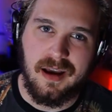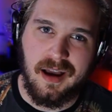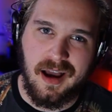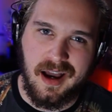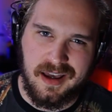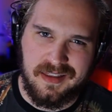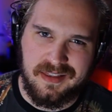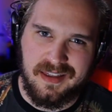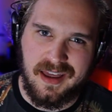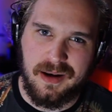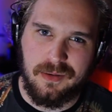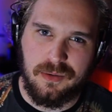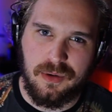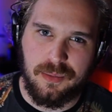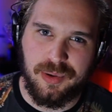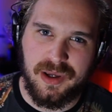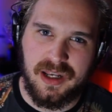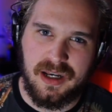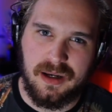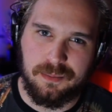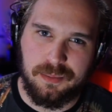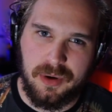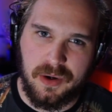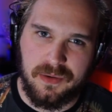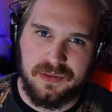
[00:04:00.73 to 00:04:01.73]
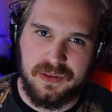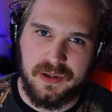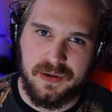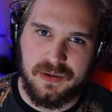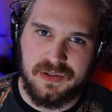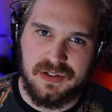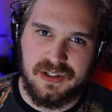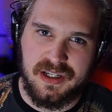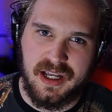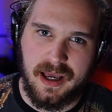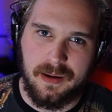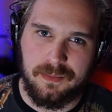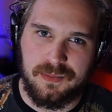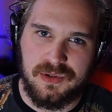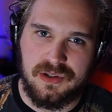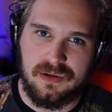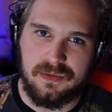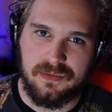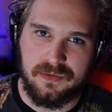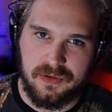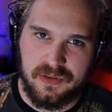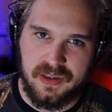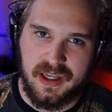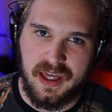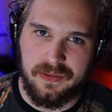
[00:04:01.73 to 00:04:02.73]
I then repeated both those steps
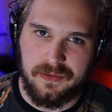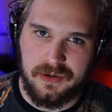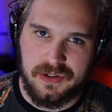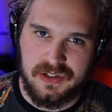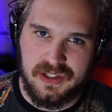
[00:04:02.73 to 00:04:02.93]
for the other